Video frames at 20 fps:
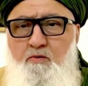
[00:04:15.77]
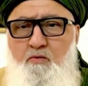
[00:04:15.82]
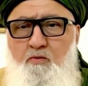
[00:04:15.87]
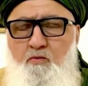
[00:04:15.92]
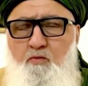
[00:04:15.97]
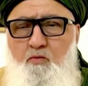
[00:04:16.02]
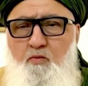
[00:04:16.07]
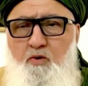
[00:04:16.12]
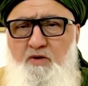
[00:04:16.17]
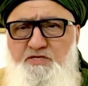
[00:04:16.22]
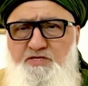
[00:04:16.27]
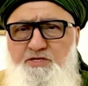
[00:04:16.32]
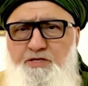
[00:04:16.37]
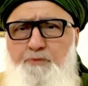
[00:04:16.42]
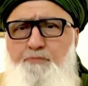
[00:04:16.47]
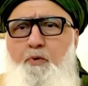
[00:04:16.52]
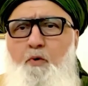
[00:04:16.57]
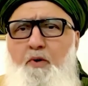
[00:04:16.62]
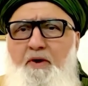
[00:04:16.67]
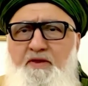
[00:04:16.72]
What's
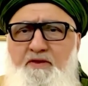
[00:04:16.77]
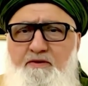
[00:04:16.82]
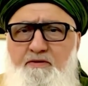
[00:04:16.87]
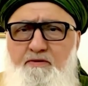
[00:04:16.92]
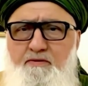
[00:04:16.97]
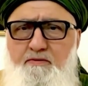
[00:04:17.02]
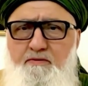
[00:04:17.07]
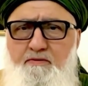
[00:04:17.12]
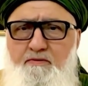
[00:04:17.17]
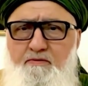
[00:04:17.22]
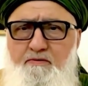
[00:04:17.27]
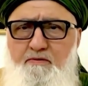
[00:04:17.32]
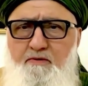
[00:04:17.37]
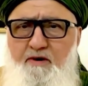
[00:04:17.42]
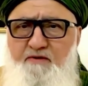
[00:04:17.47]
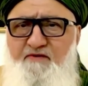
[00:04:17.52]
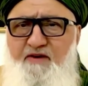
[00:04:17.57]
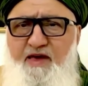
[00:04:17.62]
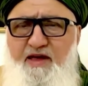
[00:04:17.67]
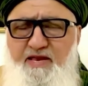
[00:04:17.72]
the point
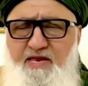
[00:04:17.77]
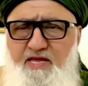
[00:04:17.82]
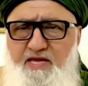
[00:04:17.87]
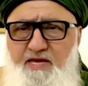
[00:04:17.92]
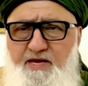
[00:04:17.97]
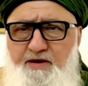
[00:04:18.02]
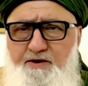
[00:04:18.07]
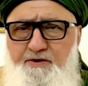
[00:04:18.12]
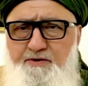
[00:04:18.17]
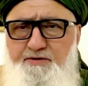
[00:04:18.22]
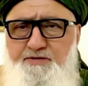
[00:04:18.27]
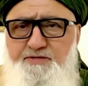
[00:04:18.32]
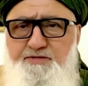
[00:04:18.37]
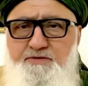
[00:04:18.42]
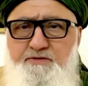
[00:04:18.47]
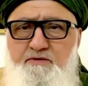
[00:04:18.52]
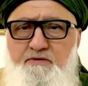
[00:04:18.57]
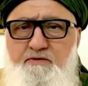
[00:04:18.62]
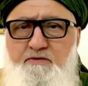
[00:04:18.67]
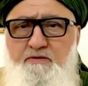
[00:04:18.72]
of 80 years?
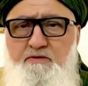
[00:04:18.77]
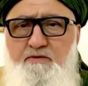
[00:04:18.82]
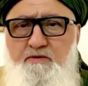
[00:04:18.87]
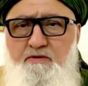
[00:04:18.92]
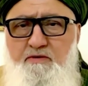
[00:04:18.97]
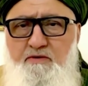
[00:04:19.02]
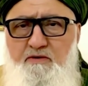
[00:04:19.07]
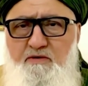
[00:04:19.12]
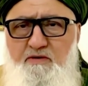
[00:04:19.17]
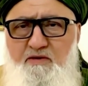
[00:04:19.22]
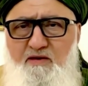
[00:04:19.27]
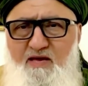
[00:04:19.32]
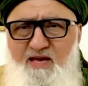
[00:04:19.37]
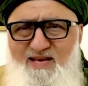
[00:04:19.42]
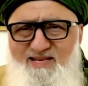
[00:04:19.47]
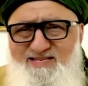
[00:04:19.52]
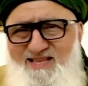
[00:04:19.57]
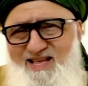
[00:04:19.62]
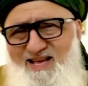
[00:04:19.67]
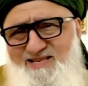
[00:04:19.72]

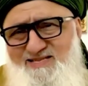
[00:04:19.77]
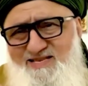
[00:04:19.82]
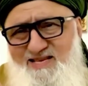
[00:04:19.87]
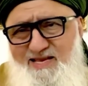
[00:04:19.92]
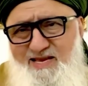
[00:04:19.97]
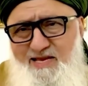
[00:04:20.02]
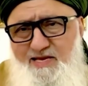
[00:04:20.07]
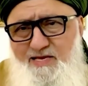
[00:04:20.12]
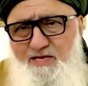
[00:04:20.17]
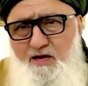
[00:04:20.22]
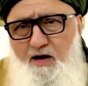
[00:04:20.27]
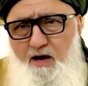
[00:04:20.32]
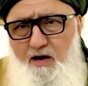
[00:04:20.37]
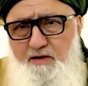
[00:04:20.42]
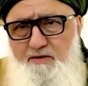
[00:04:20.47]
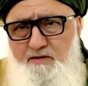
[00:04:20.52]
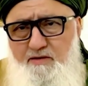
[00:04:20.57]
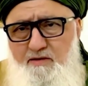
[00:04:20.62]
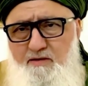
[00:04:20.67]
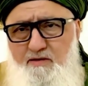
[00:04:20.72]
It's less than a
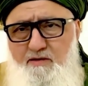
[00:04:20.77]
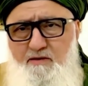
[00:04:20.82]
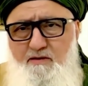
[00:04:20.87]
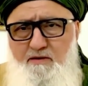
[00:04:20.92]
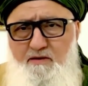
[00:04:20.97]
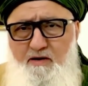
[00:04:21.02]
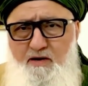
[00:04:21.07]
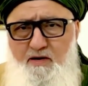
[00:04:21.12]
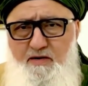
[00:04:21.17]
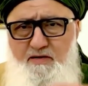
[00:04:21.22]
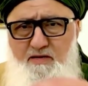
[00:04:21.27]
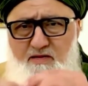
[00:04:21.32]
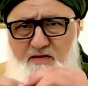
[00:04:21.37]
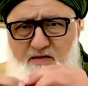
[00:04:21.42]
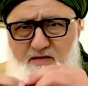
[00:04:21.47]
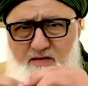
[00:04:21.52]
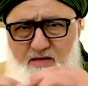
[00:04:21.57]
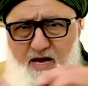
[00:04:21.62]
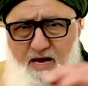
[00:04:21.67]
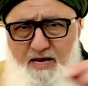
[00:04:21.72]
dot on a
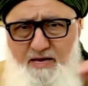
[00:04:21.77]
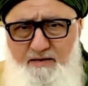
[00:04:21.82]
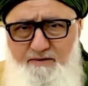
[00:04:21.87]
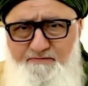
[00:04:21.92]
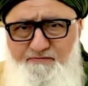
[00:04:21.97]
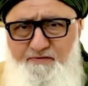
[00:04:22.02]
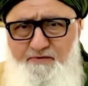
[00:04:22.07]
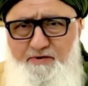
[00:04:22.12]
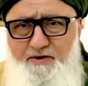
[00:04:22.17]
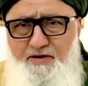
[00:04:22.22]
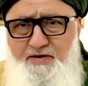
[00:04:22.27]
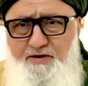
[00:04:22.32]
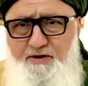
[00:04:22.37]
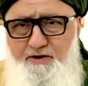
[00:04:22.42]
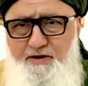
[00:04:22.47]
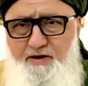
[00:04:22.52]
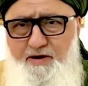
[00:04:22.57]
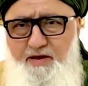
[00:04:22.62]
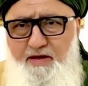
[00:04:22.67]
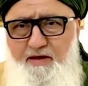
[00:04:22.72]
line for
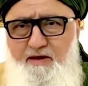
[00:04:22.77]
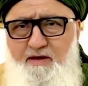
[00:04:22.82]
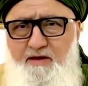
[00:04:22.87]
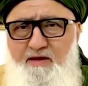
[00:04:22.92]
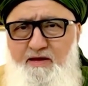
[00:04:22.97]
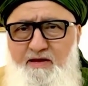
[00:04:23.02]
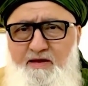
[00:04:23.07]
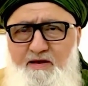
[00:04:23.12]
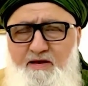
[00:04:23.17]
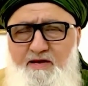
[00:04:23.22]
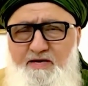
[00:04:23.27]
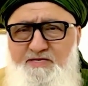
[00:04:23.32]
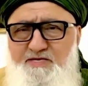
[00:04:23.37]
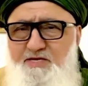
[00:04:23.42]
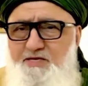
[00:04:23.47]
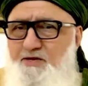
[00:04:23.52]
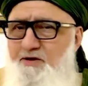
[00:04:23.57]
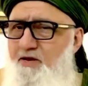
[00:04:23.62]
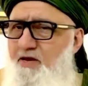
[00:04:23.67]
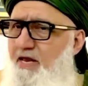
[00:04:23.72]
eternity, because
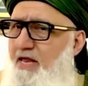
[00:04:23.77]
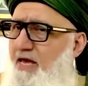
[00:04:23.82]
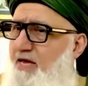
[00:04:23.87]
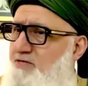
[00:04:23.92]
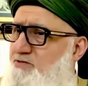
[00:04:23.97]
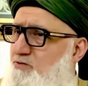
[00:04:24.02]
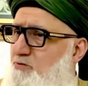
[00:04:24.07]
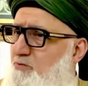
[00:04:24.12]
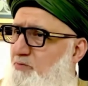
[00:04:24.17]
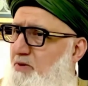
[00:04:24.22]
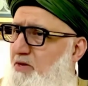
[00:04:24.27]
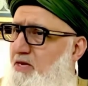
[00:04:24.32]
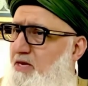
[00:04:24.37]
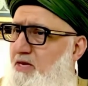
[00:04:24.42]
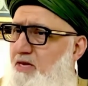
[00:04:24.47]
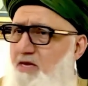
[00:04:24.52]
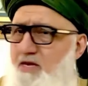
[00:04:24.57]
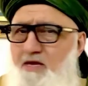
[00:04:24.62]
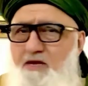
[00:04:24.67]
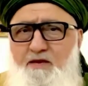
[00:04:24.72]
eternity has no
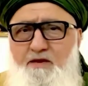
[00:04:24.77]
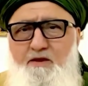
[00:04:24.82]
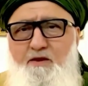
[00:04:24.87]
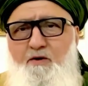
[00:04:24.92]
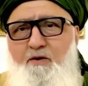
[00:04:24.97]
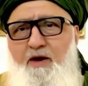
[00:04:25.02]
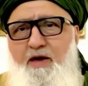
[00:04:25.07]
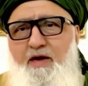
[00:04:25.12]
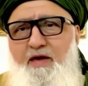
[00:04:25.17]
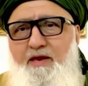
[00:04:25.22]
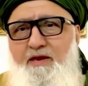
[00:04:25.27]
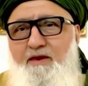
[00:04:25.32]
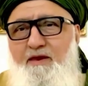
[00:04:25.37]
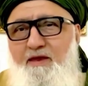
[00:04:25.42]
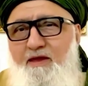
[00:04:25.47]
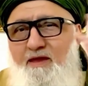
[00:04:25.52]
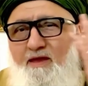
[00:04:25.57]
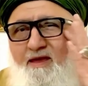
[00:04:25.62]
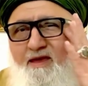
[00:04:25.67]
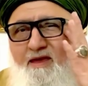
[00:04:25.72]
beginning and no end.
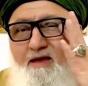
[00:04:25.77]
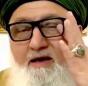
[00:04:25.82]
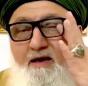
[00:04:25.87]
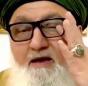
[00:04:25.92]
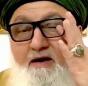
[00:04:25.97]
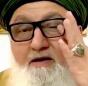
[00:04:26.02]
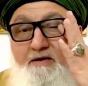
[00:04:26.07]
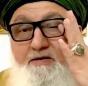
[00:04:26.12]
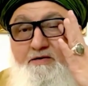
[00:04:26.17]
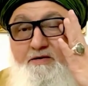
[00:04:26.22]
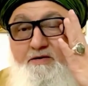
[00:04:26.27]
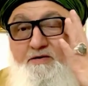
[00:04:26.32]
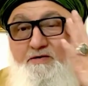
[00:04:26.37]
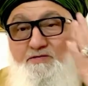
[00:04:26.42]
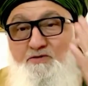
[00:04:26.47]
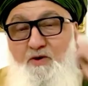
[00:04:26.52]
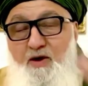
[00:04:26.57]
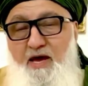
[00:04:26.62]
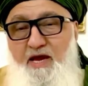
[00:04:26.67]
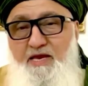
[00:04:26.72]

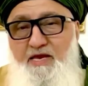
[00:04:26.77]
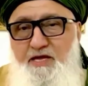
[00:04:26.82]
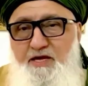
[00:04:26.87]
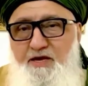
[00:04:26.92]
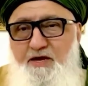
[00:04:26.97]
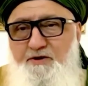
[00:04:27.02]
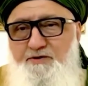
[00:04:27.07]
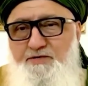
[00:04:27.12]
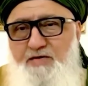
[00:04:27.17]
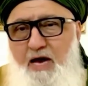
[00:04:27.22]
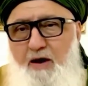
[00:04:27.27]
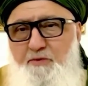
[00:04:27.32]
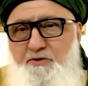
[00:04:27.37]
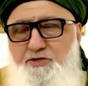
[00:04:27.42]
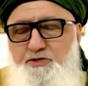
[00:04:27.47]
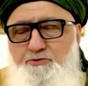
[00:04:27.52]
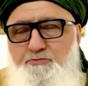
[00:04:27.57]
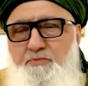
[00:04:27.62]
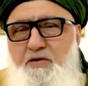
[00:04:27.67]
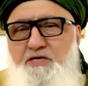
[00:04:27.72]
So 80 years, how would
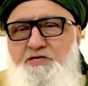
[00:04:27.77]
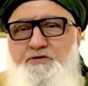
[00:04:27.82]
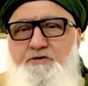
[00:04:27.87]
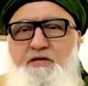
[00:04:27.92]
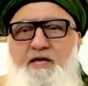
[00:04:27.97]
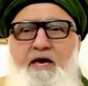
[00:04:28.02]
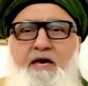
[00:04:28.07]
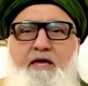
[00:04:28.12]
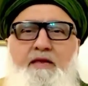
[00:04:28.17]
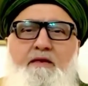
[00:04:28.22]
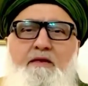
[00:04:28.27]
you measure that?